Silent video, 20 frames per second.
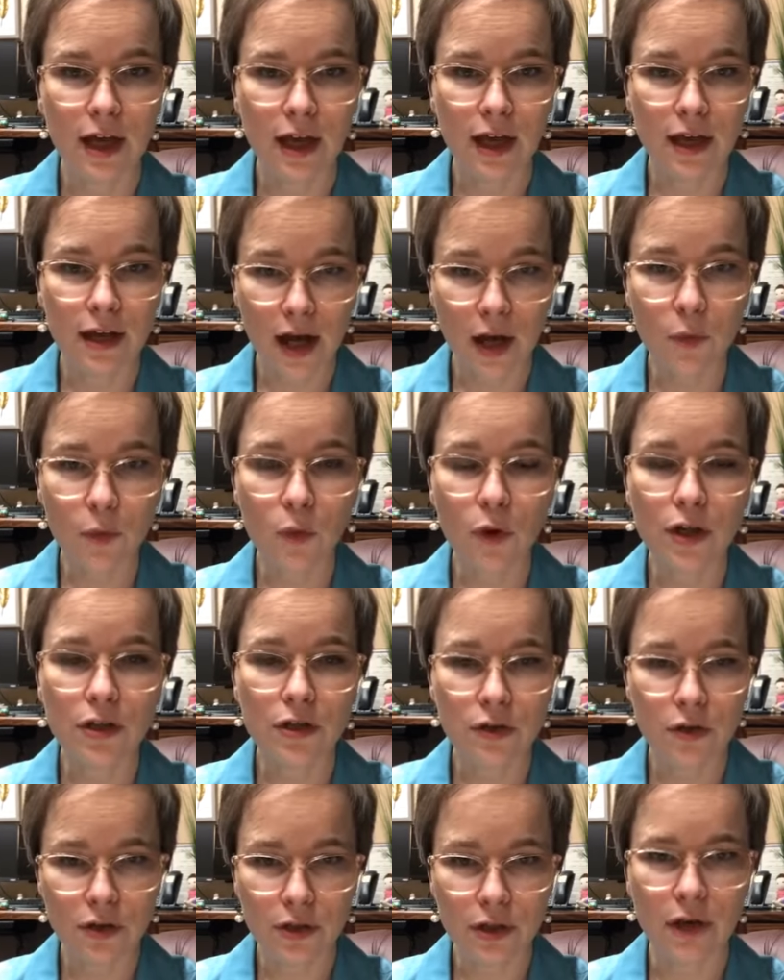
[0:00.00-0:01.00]
And I want
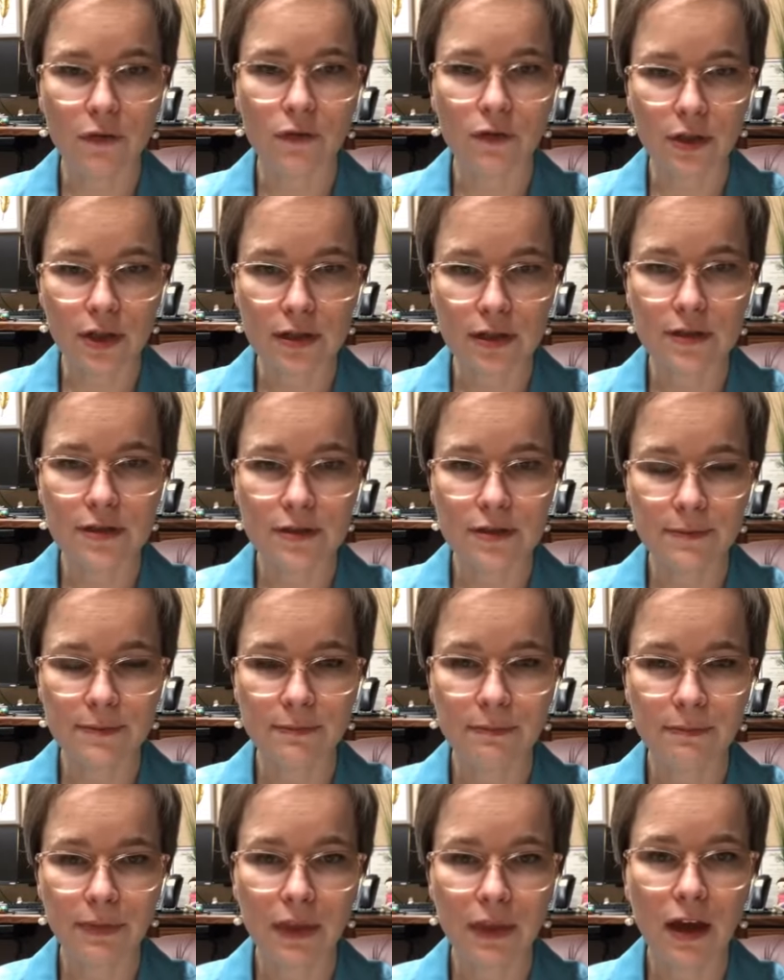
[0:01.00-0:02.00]
good governance,
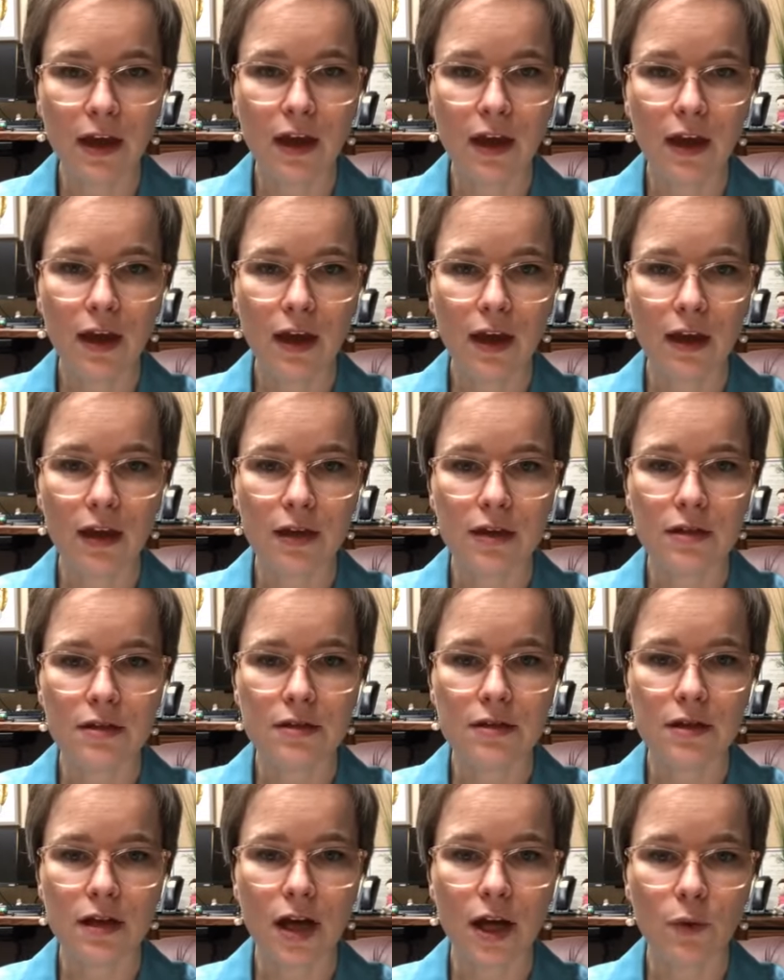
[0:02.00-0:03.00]

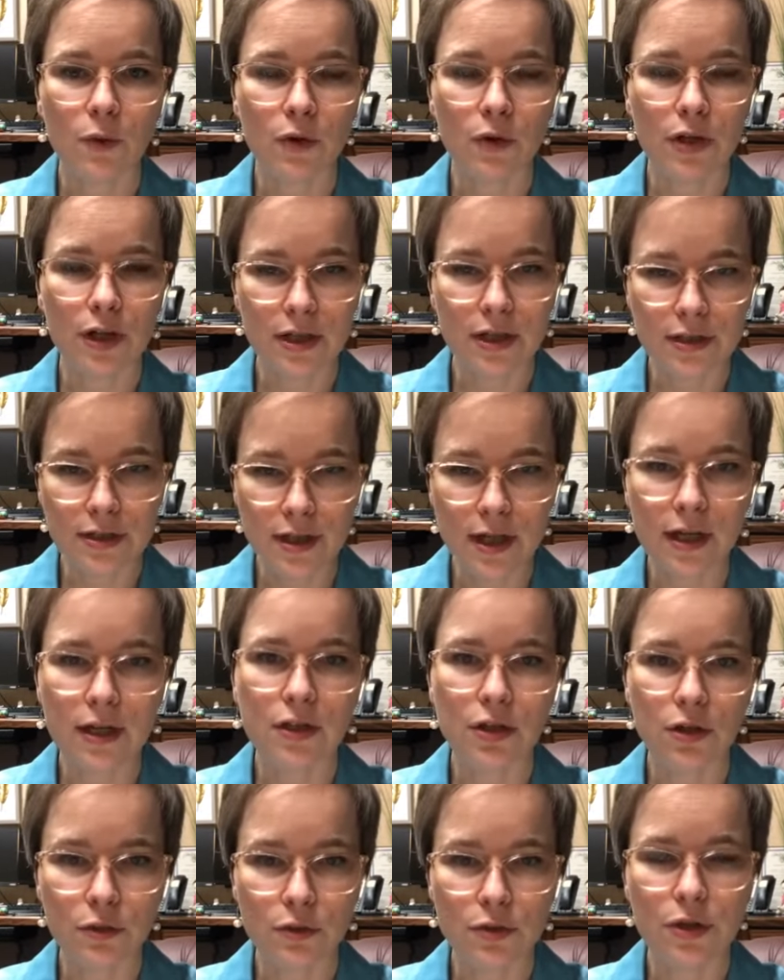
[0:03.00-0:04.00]
and I will
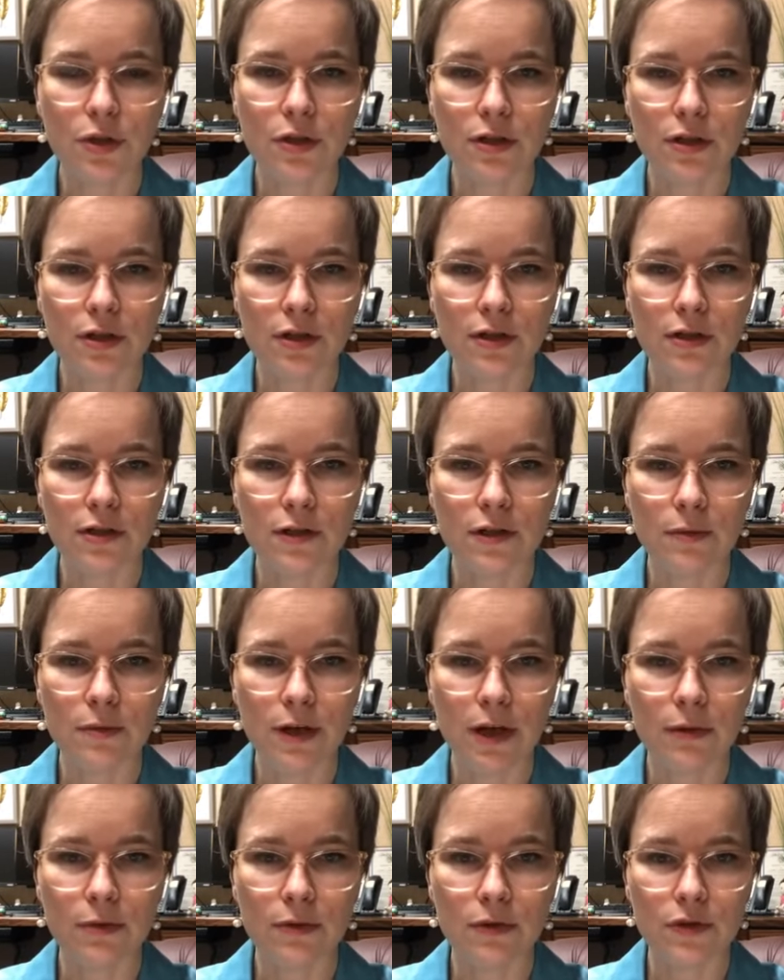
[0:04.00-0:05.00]
continue to
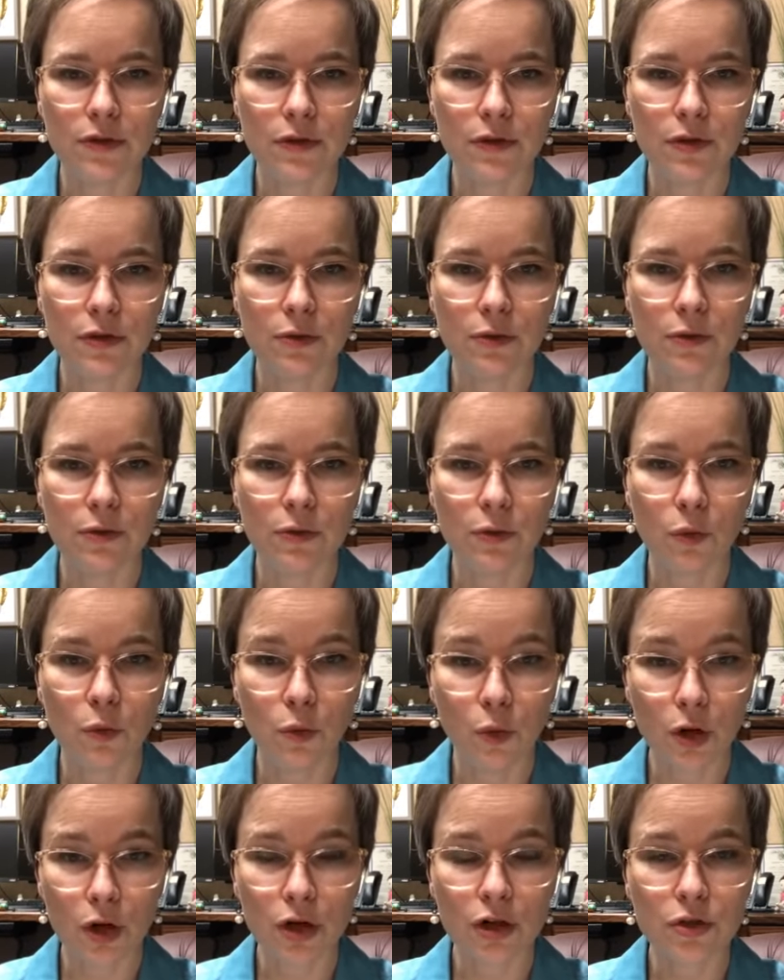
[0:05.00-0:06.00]
be able to
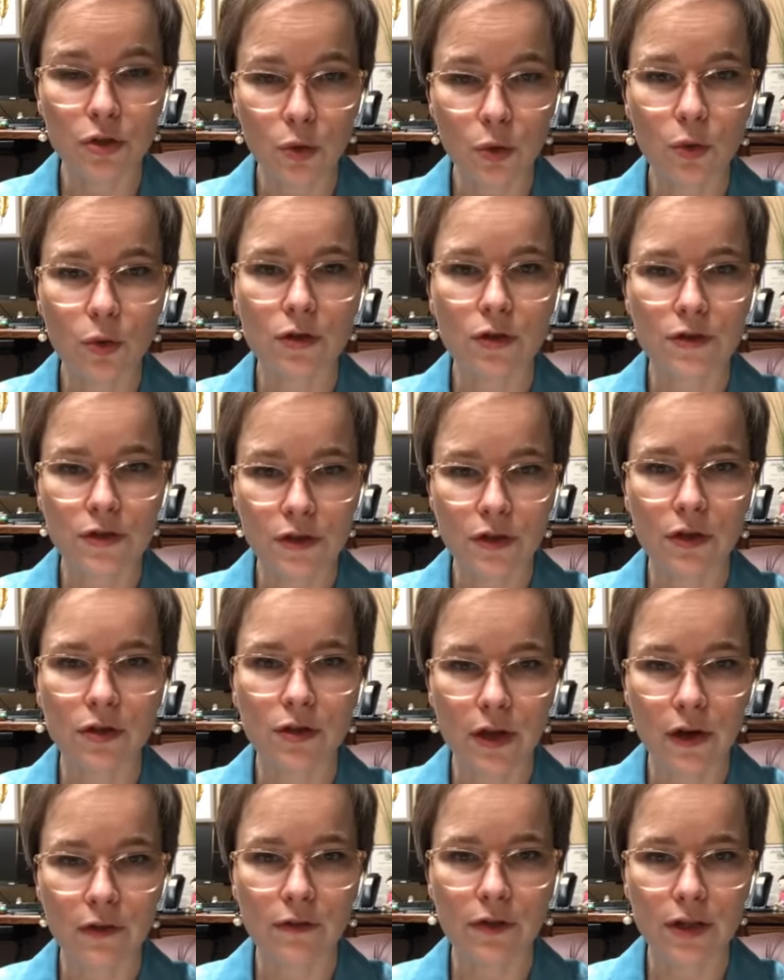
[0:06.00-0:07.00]
work towards
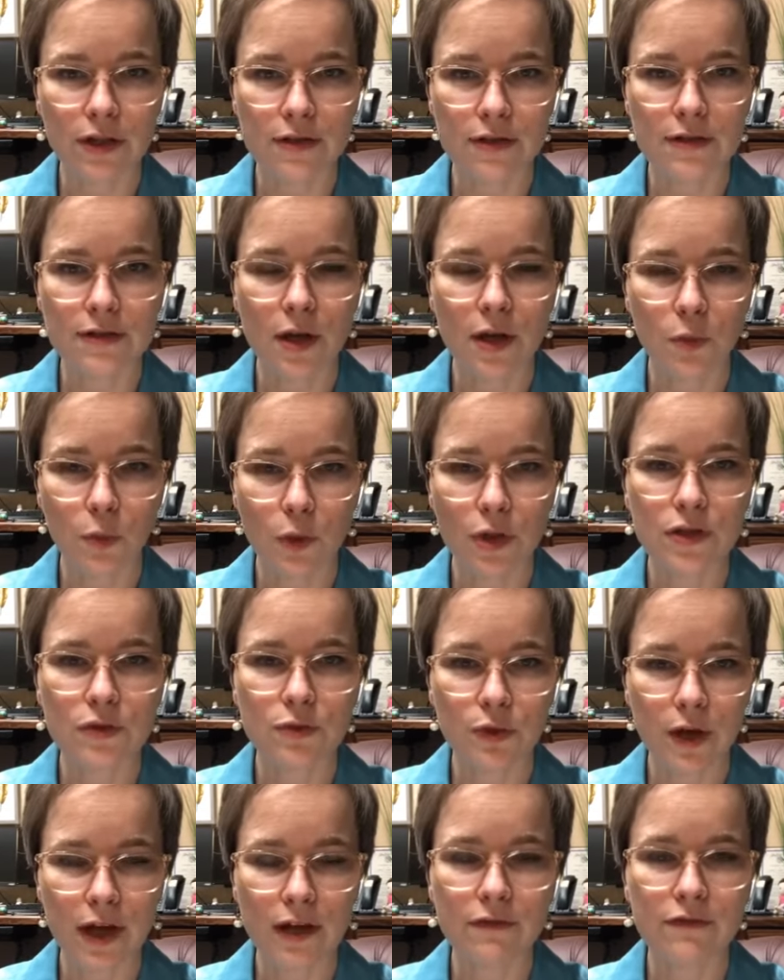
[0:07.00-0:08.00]
good governance and what's
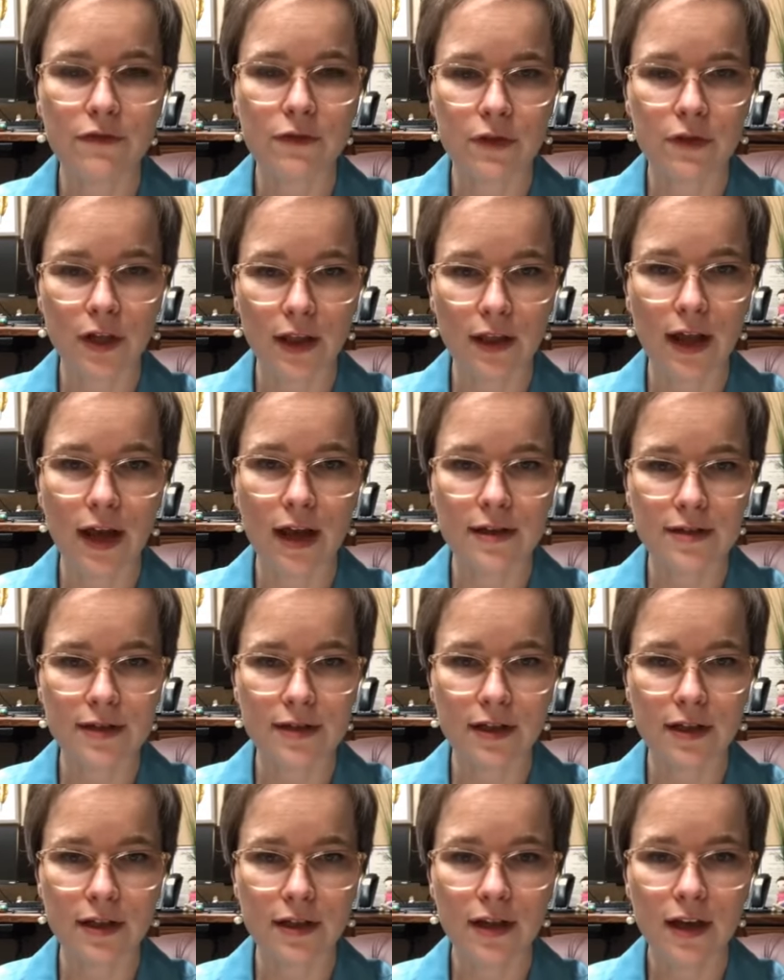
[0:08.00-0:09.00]
right for
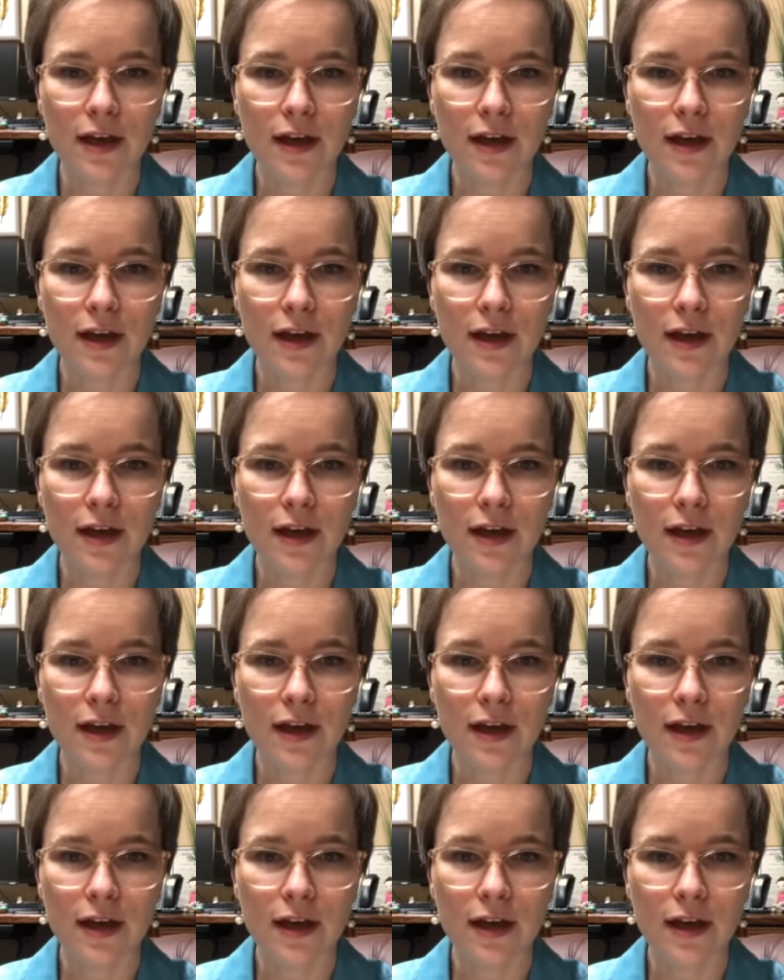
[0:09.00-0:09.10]
Alaska.